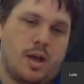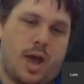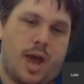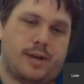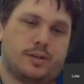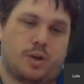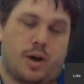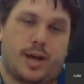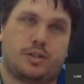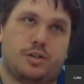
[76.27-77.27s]
And so
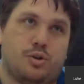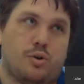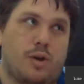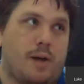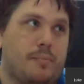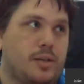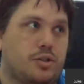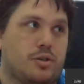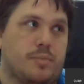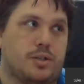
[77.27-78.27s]
I actually took up
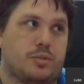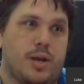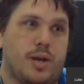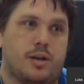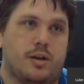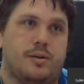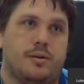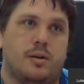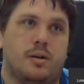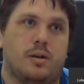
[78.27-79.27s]
instruments where you could,
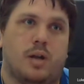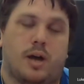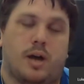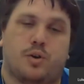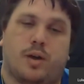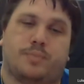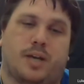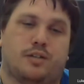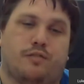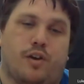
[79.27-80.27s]
like I took up
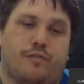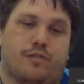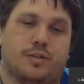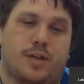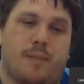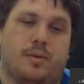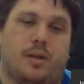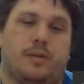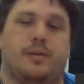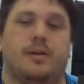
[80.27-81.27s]
saxophone, for
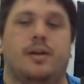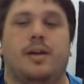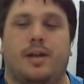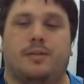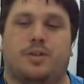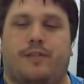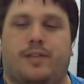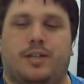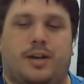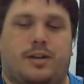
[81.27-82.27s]
example, and it was kind
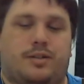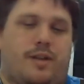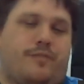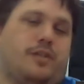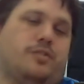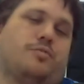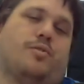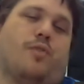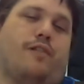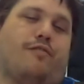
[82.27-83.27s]
of easier because you have an
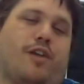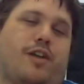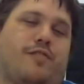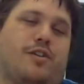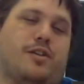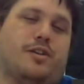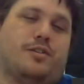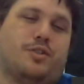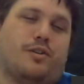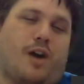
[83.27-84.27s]
instrument right in front of you and you can
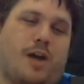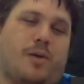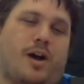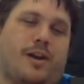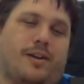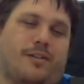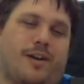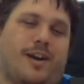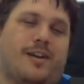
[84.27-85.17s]
sort of hide behind it, right?